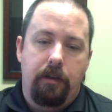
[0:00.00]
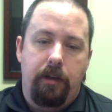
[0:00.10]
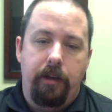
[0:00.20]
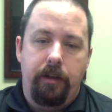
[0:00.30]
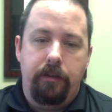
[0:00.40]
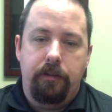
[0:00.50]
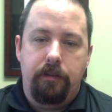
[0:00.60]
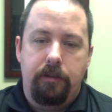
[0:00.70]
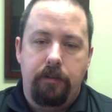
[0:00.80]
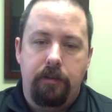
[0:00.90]

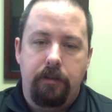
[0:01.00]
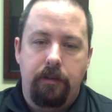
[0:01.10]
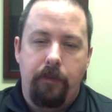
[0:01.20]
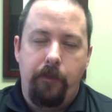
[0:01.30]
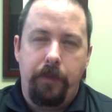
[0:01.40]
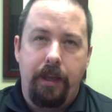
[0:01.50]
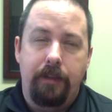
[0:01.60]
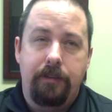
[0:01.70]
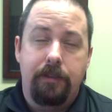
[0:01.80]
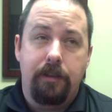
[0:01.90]
it's
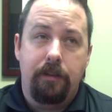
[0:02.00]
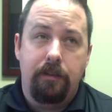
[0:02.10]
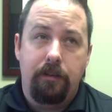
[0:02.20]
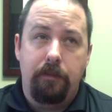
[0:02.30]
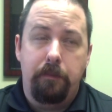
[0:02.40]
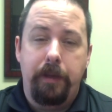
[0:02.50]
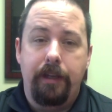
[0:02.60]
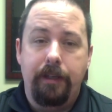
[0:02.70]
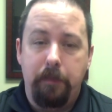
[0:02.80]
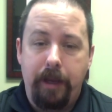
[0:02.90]
it's still
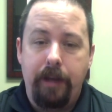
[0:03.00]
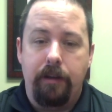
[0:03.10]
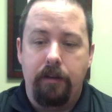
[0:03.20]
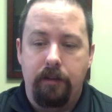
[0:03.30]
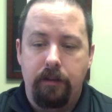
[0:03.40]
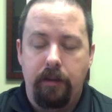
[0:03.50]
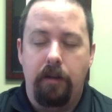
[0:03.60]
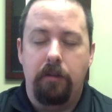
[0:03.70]
being debated. You know,